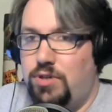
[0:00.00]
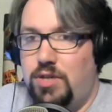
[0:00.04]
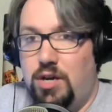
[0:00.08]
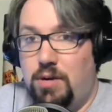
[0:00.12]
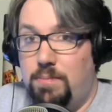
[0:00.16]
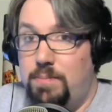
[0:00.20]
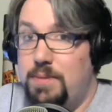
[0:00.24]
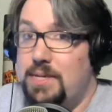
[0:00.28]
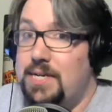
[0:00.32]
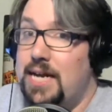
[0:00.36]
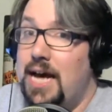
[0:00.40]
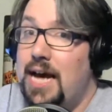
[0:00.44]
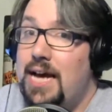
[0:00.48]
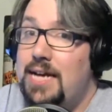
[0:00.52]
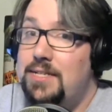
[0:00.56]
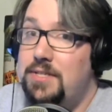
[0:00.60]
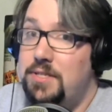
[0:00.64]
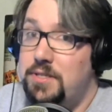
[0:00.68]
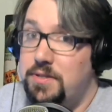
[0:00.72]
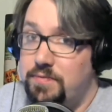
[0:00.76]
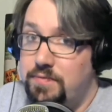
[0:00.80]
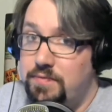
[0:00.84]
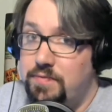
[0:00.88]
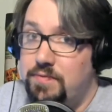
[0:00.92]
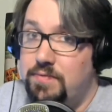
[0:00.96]
You know, it'd be
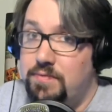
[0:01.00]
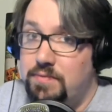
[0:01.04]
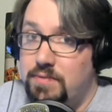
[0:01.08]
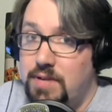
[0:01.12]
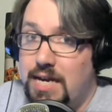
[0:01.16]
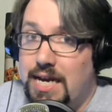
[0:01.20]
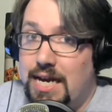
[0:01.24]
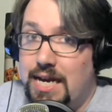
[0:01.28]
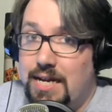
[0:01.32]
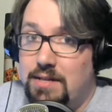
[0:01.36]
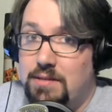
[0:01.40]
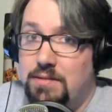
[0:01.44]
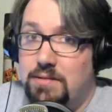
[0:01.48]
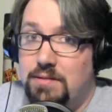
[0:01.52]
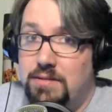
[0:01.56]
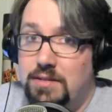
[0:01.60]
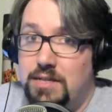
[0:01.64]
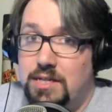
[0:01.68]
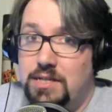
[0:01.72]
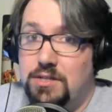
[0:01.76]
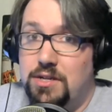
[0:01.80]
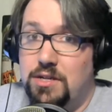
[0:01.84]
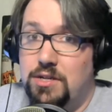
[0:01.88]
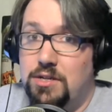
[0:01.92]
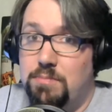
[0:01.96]
nice if I had
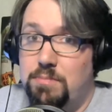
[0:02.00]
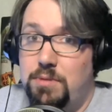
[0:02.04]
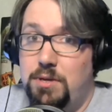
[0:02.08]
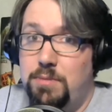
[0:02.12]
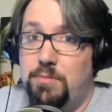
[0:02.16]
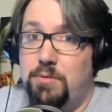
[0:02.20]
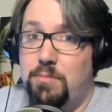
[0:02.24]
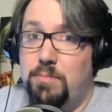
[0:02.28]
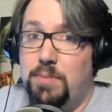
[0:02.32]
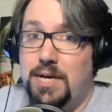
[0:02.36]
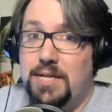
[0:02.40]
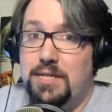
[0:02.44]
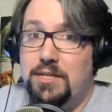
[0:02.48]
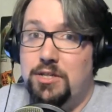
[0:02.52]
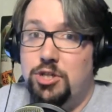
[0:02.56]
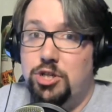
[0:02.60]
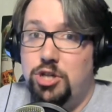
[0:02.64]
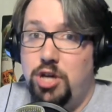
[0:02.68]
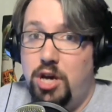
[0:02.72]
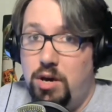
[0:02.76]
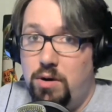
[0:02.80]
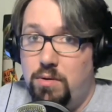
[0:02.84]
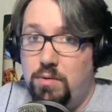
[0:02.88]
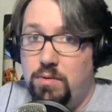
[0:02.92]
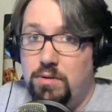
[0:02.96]
600 people bought the
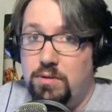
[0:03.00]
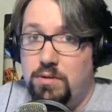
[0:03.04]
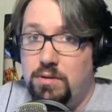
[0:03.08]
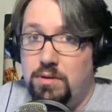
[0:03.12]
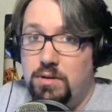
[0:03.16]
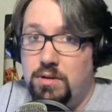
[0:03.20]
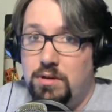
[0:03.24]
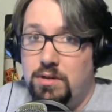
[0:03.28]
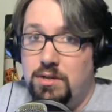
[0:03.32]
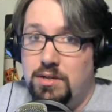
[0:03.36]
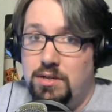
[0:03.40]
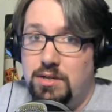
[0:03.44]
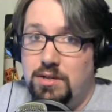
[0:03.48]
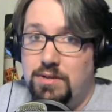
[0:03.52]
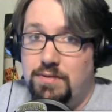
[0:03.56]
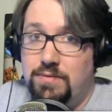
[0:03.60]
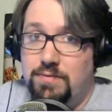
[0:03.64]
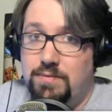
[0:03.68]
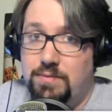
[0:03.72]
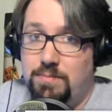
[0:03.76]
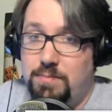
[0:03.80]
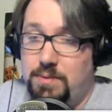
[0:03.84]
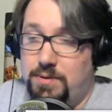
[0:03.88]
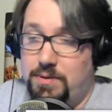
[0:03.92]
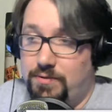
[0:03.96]
show
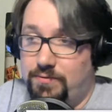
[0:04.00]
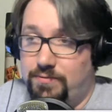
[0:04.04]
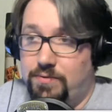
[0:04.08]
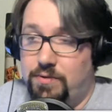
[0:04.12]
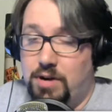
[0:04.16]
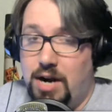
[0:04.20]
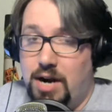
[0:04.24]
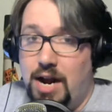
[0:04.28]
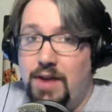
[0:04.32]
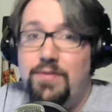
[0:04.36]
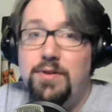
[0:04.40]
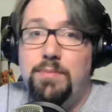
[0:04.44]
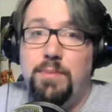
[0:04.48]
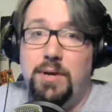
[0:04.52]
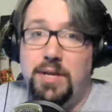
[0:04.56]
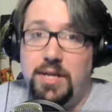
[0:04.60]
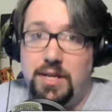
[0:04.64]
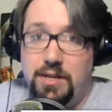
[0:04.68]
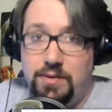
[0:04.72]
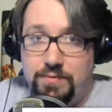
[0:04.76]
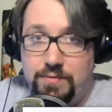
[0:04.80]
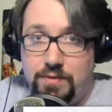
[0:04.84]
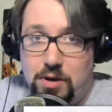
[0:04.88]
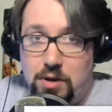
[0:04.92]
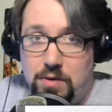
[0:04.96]
for
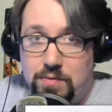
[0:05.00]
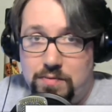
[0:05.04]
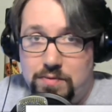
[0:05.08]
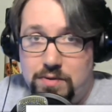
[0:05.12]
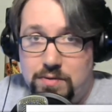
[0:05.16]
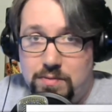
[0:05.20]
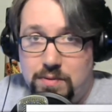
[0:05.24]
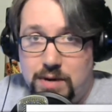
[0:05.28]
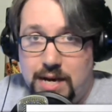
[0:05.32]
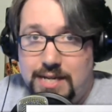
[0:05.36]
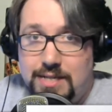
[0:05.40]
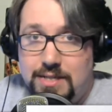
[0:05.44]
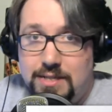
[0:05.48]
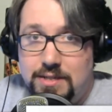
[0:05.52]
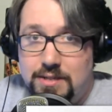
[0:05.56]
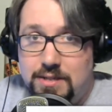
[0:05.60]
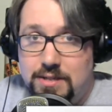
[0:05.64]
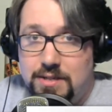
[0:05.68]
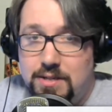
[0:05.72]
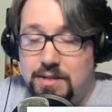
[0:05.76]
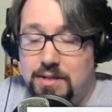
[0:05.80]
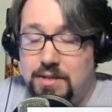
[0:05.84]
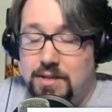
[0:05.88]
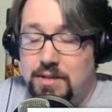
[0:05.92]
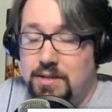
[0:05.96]
everybody involved, right?
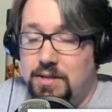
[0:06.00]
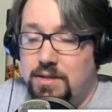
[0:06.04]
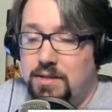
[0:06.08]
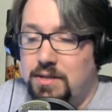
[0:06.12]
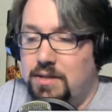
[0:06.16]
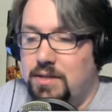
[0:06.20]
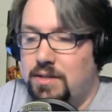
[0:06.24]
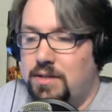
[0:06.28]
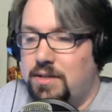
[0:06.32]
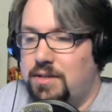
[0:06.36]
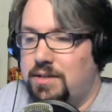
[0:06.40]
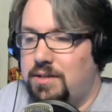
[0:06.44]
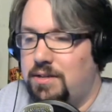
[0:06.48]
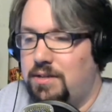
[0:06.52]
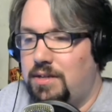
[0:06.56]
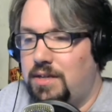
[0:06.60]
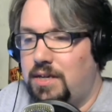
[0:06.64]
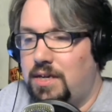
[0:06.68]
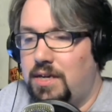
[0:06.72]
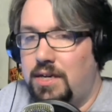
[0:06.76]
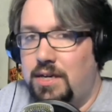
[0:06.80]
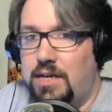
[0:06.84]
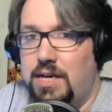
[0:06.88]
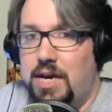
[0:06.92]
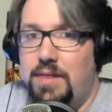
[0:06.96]

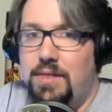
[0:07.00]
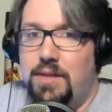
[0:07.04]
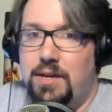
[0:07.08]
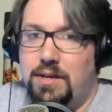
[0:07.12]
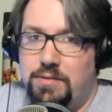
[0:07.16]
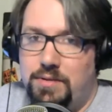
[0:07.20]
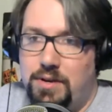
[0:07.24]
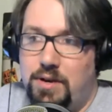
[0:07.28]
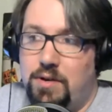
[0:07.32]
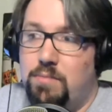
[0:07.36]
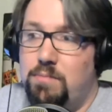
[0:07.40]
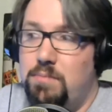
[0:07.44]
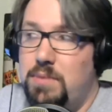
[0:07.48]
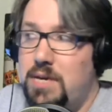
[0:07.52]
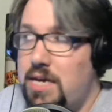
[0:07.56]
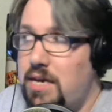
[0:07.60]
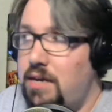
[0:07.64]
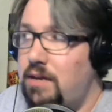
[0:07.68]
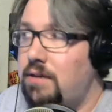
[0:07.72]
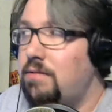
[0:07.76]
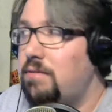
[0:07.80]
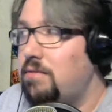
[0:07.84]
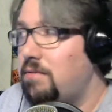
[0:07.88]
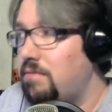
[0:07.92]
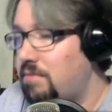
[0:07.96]
And you got to think, you know,
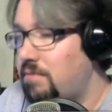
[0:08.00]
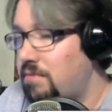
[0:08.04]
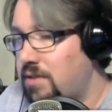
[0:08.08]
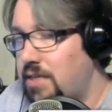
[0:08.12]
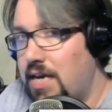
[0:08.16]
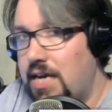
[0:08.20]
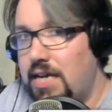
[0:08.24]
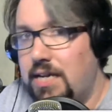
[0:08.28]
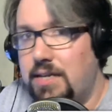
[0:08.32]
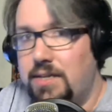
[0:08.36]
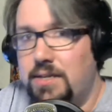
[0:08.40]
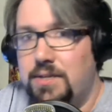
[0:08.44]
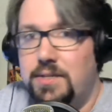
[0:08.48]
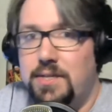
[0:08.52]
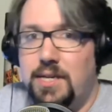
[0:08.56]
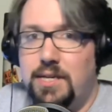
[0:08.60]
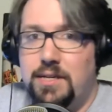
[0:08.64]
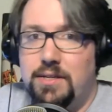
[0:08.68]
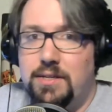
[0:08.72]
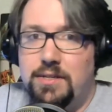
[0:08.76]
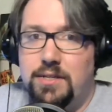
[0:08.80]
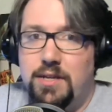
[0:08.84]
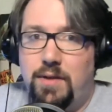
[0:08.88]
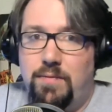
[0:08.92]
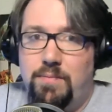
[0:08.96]
me getting this
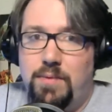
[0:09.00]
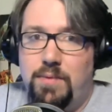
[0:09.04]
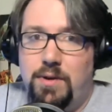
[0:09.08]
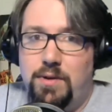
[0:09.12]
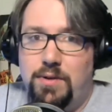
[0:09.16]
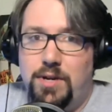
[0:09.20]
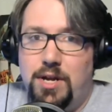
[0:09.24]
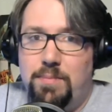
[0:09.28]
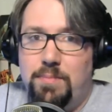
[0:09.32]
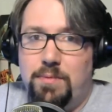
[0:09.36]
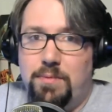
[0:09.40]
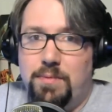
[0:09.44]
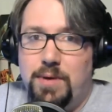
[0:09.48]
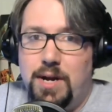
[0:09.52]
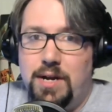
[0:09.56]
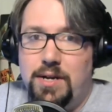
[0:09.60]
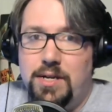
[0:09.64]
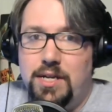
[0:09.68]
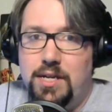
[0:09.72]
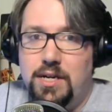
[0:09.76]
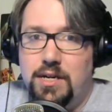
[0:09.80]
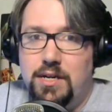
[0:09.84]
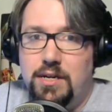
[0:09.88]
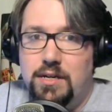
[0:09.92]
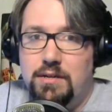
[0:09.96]
thing stuff built up
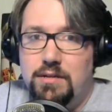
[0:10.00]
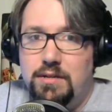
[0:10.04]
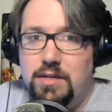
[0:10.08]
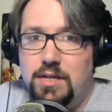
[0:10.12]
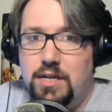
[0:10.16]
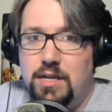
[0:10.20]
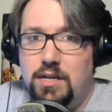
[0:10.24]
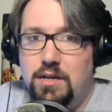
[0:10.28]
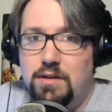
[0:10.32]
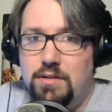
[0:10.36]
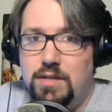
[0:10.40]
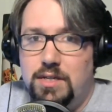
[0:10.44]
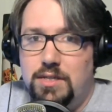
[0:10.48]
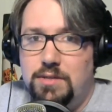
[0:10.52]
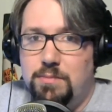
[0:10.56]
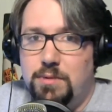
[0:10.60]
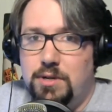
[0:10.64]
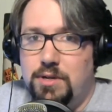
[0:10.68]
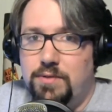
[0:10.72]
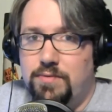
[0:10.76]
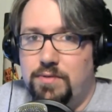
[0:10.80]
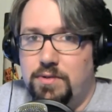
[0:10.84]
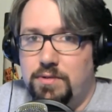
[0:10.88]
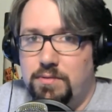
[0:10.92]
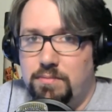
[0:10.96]
around here, you know, that's
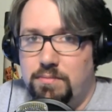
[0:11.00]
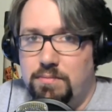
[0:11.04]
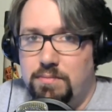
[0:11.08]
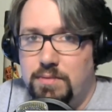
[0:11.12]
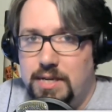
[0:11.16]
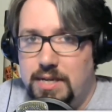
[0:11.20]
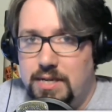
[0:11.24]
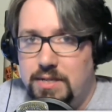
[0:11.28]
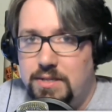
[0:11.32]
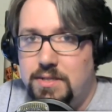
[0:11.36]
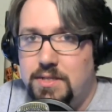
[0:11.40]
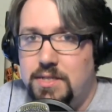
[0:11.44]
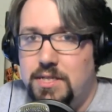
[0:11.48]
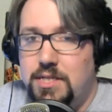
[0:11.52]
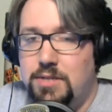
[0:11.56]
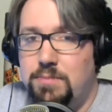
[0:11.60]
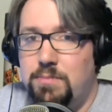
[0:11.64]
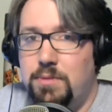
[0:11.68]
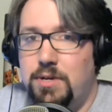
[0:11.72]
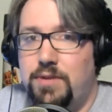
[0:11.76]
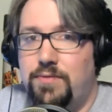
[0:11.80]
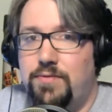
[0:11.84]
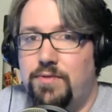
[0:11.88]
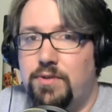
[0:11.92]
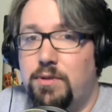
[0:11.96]
money for this.
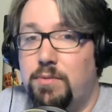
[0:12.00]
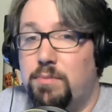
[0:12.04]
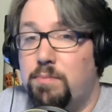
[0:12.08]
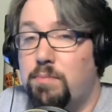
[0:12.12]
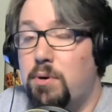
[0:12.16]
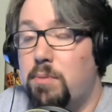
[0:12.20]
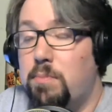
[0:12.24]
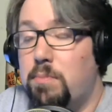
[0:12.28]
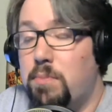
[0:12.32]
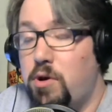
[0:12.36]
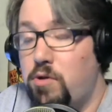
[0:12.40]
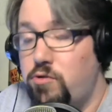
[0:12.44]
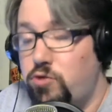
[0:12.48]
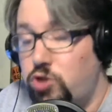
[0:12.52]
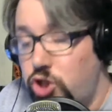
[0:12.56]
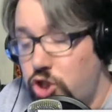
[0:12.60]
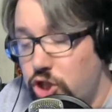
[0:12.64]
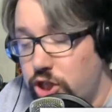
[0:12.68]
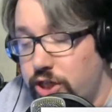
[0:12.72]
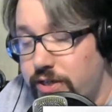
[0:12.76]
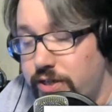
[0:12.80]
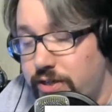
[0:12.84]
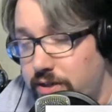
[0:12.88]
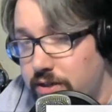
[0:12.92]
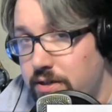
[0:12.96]
It's money for the
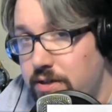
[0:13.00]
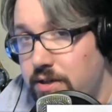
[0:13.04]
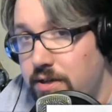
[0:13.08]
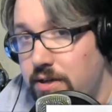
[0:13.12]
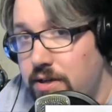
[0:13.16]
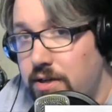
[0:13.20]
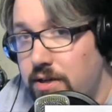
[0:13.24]
promotion